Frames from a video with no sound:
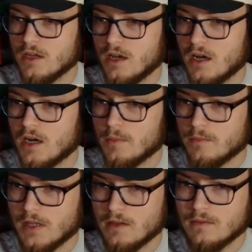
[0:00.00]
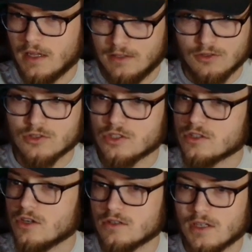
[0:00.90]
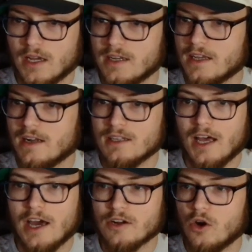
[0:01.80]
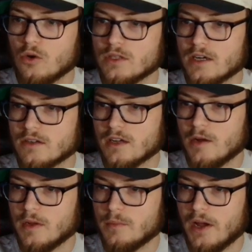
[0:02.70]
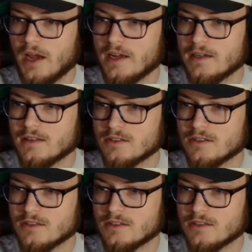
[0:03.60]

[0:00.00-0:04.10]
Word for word: And you'll just start to kind of get a lot of cold air to come in behind it.